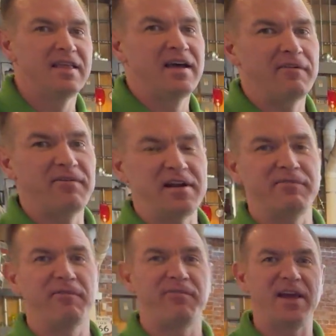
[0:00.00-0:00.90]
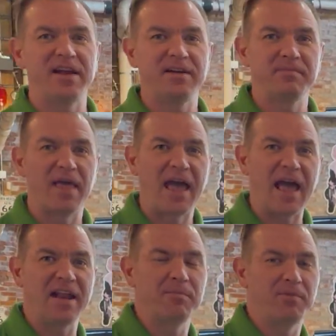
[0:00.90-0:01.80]
A friend of a friend
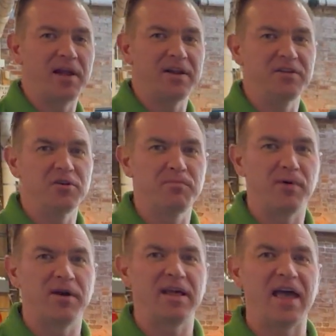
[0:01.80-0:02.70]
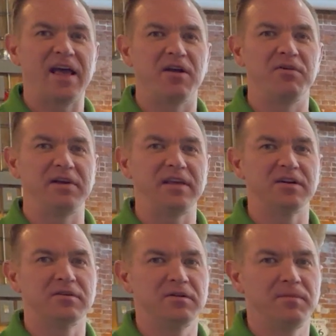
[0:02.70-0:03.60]
had it brand new, bought it at
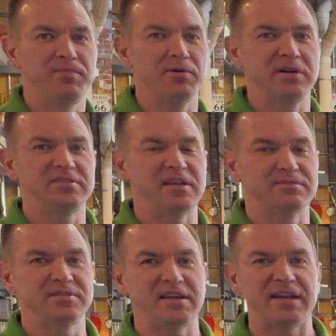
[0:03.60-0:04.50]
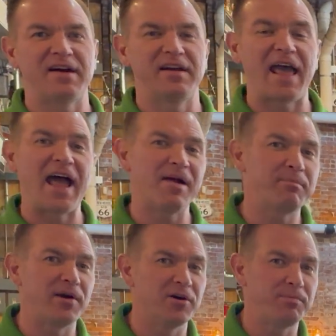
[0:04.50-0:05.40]
O'Neill Buick GMC down in
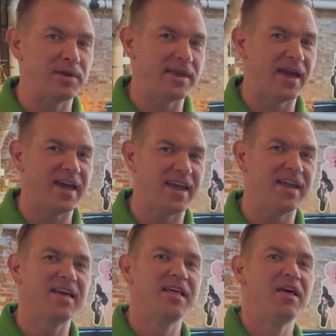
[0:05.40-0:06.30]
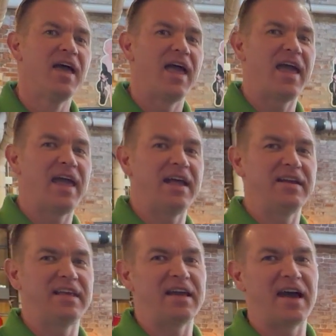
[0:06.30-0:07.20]
Hatboro, PA, and
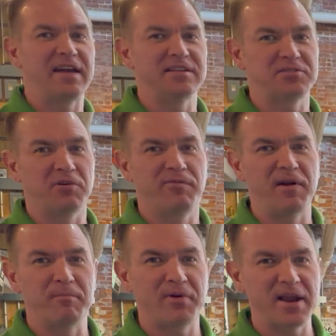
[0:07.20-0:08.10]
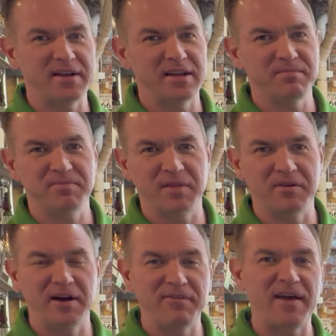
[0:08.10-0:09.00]
he got his girlfriend pregnant.
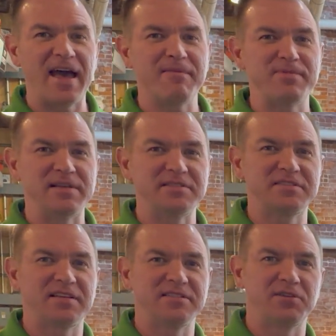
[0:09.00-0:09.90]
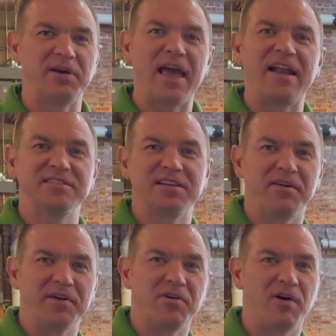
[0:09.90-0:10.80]
Life happens, so he had to sell
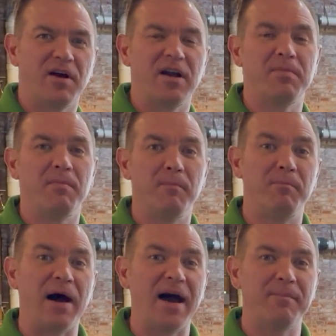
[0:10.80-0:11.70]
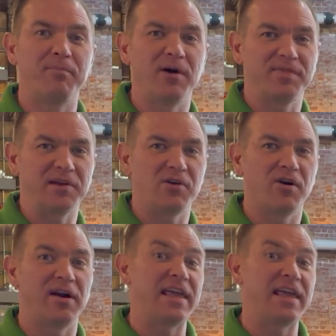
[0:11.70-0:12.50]
the car. Bob bought the car.